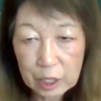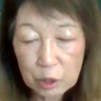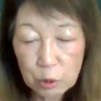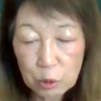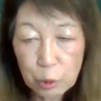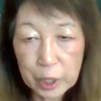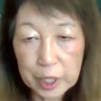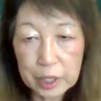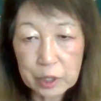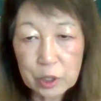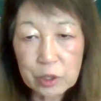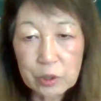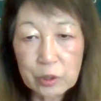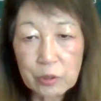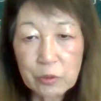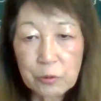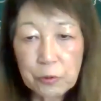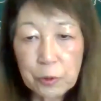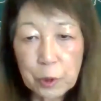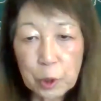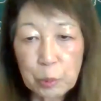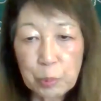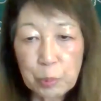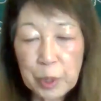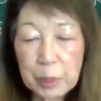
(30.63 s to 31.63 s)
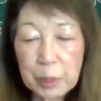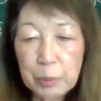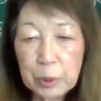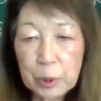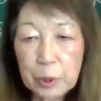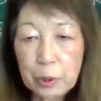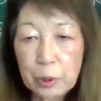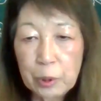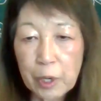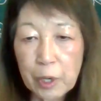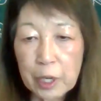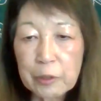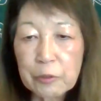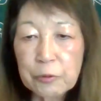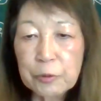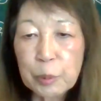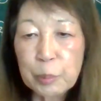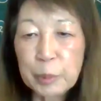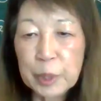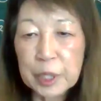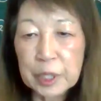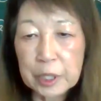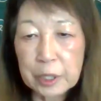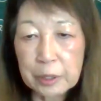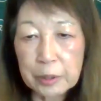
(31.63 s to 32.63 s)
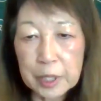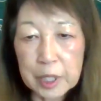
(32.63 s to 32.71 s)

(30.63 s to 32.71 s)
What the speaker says: which, for people who aren't familiar,